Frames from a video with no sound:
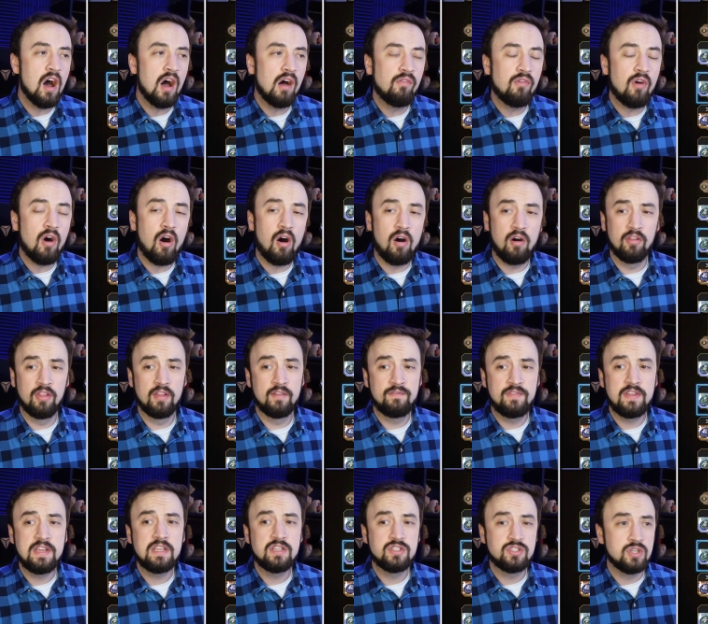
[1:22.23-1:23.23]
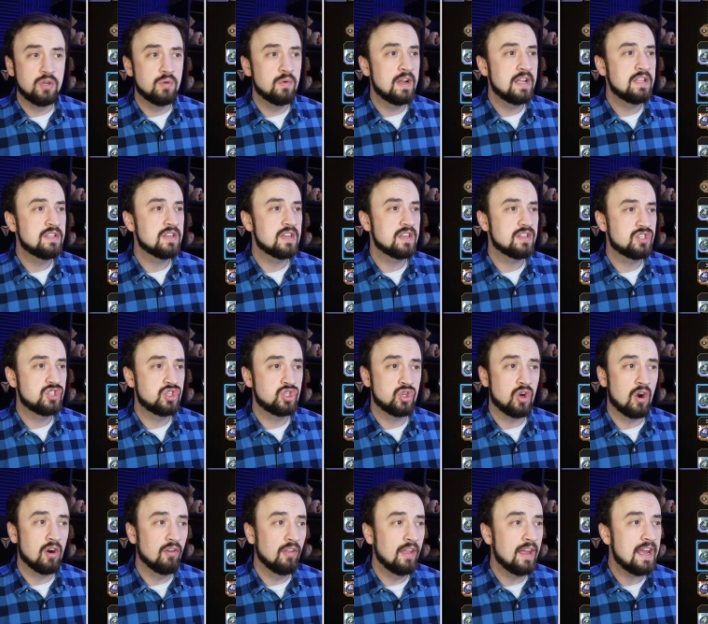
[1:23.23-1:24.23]
Of all of these units,
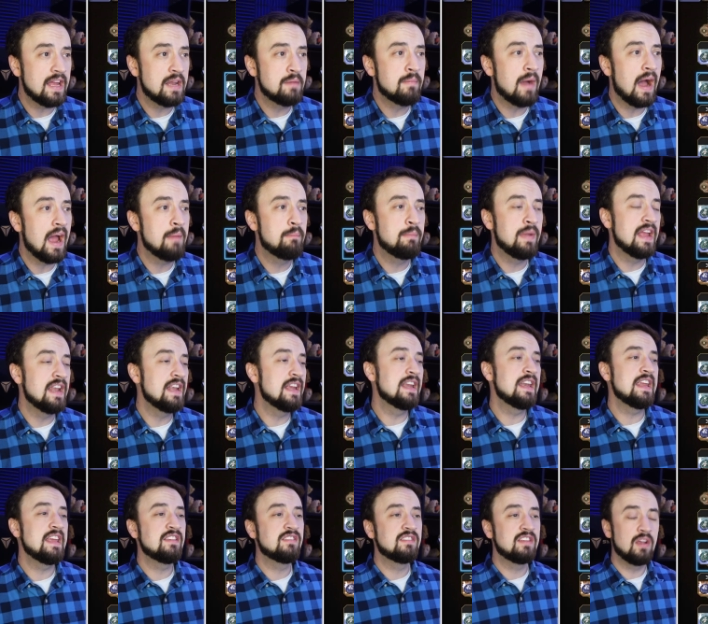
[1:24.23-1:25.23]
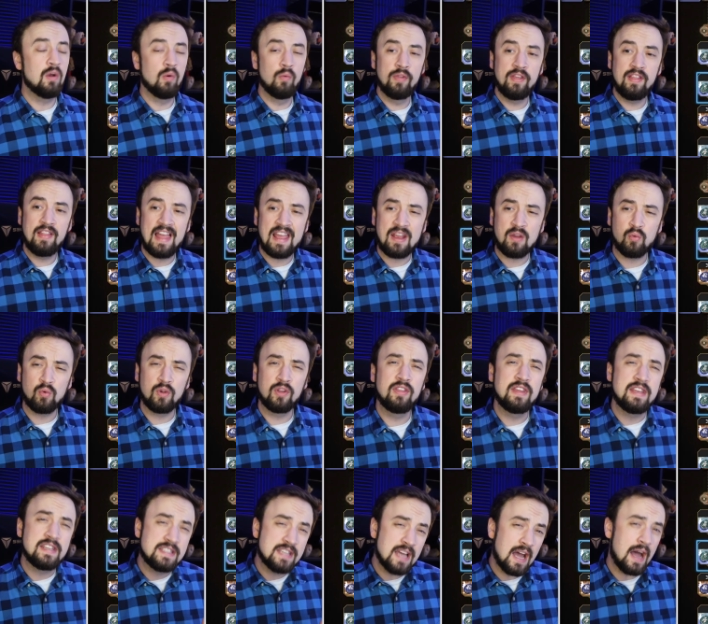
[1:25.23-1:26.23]
Charlotte, in my opinion, is the only like
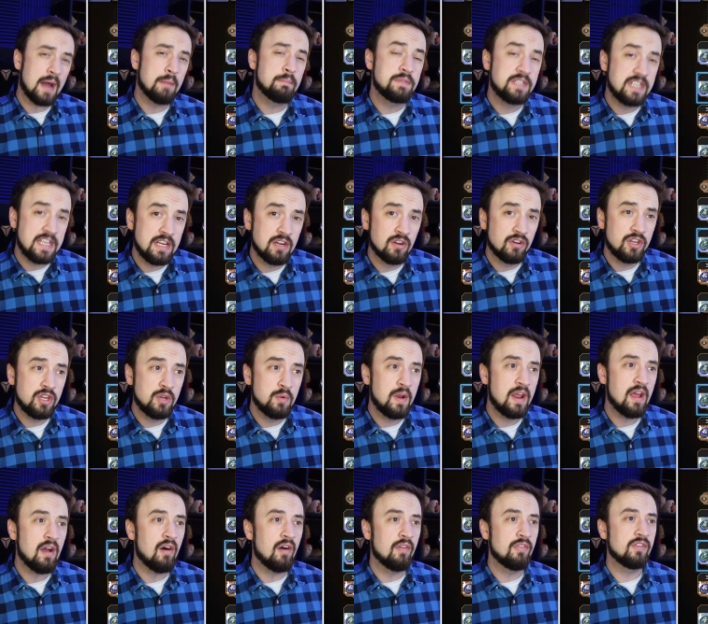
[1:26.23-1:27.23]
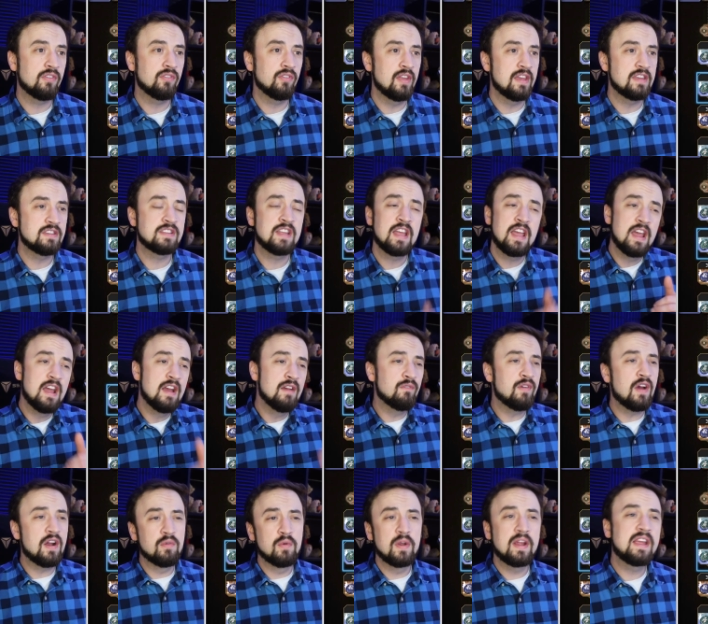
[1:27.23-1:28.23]
really top tier unit on this list.
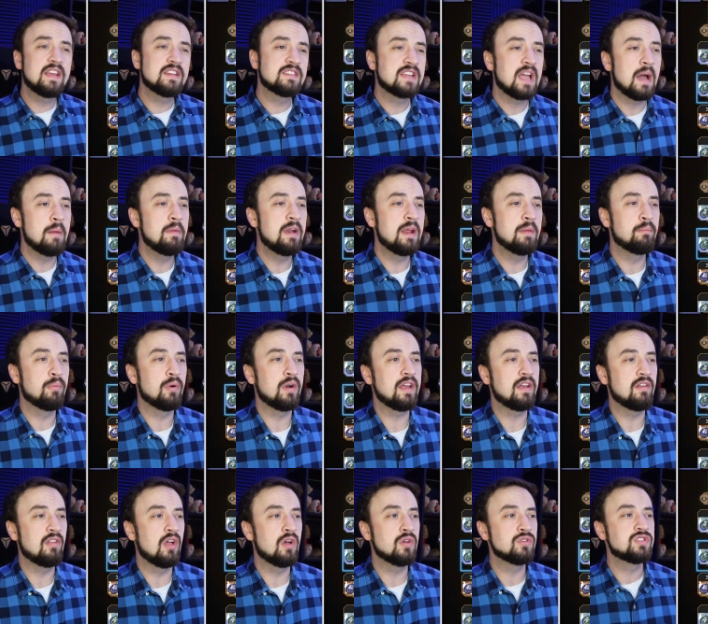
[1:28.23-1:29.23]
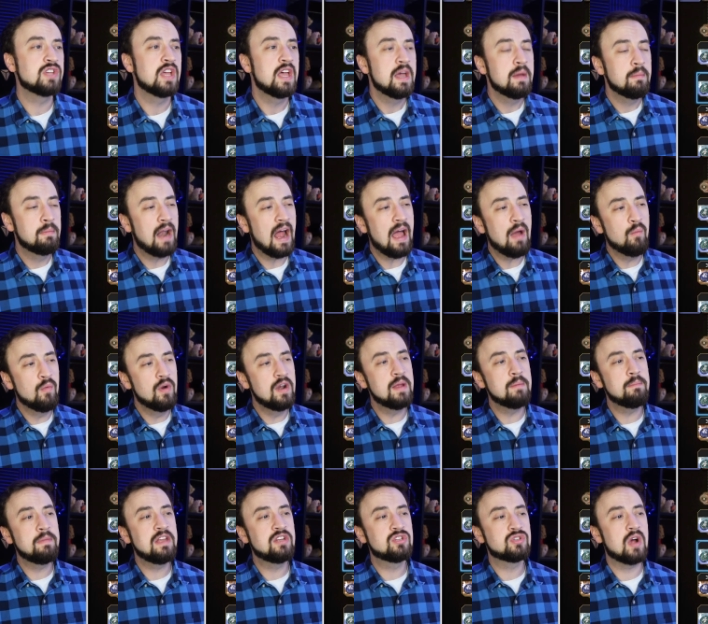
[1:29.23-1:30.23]
Frederica's coming in pretty close, but I
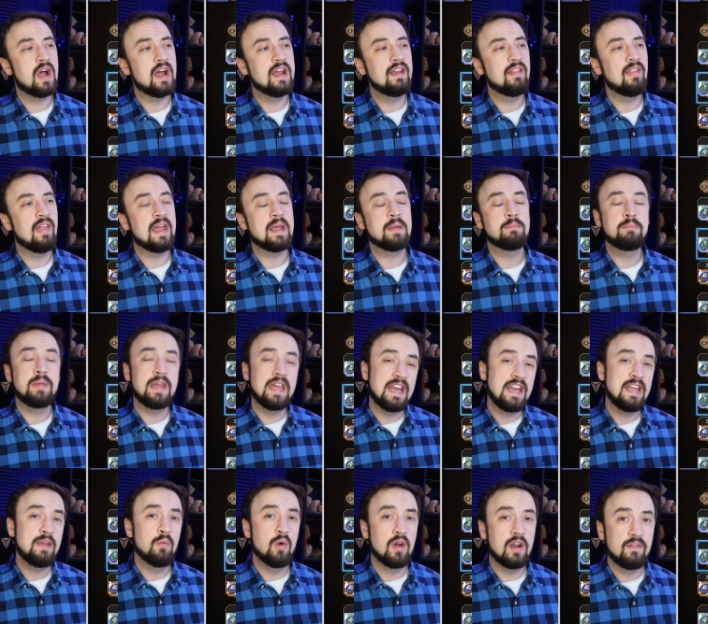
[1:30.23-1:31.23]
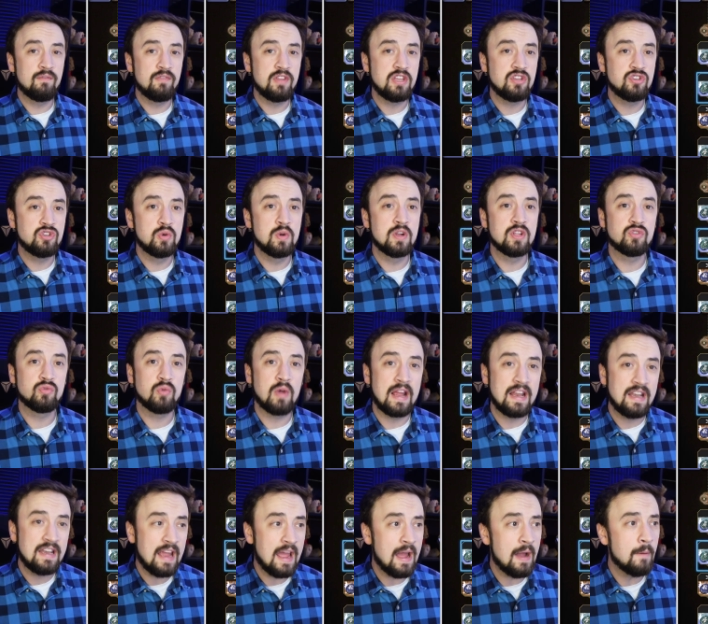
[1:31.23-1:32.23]
wouldn't be trying to like pity one of these units
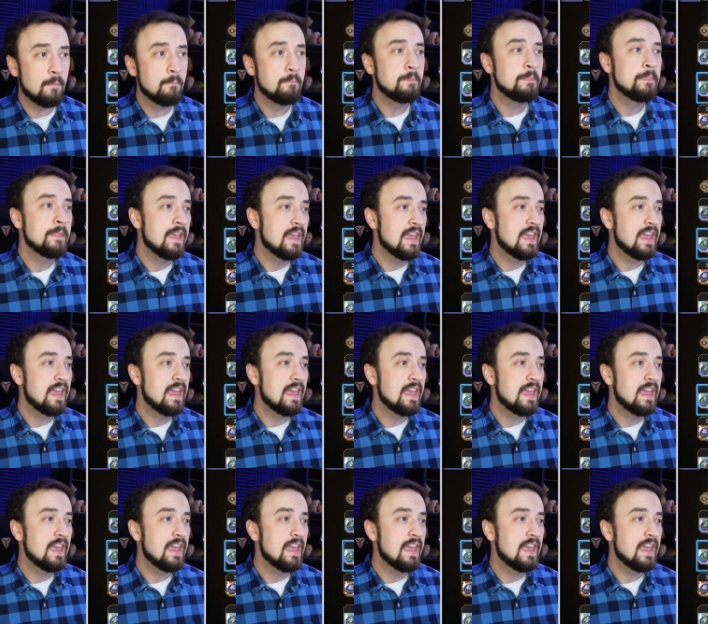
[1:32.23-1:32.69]
right now